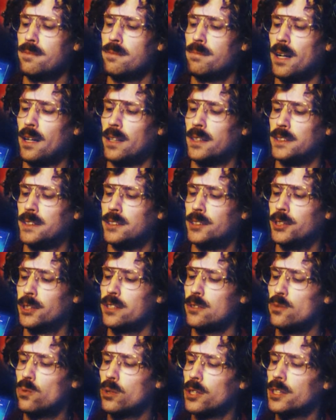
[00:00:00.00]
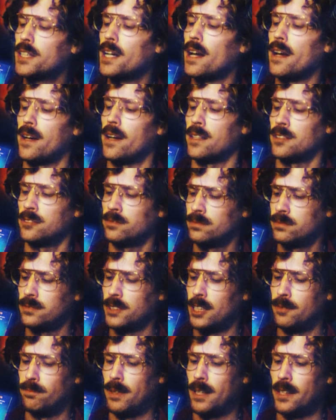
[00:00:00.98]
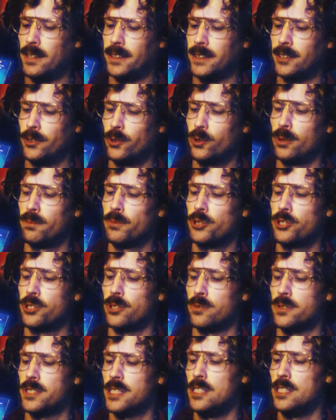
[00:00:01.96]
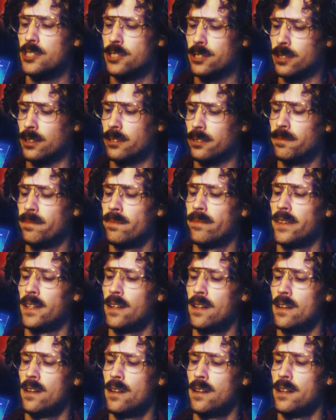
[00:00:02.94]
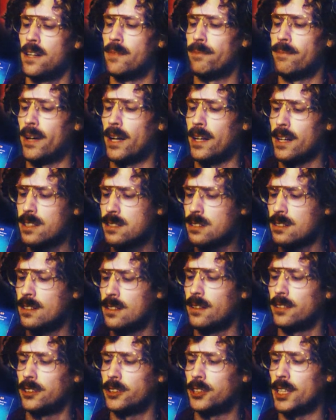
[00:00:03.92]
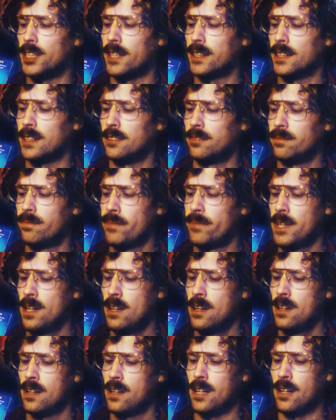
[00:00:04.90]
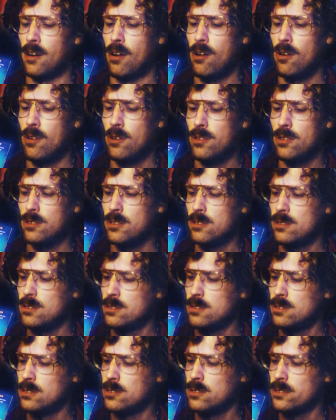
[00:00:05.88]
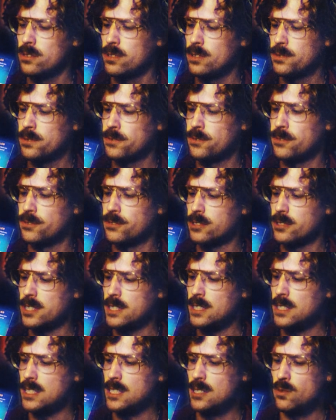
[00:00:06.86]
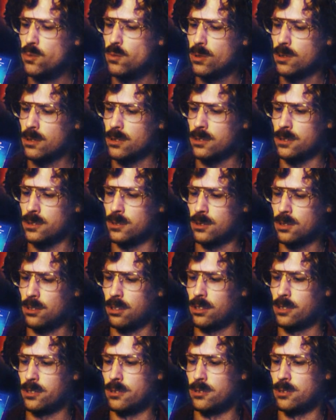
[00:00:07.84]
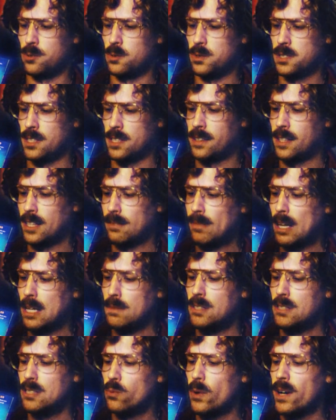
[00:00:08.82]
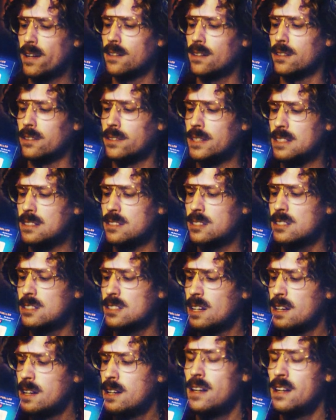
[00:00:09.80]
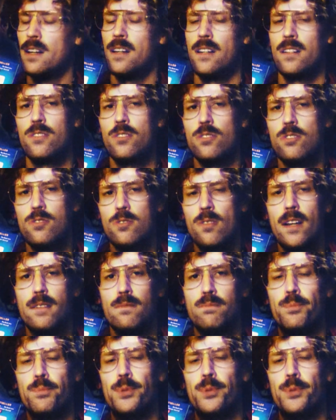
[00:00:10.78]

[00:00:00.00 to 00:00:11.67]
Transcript: my dirty work hat and my Norm Show t-shirt and my SNL jacket and all the free world clothes, and they made me wear these striped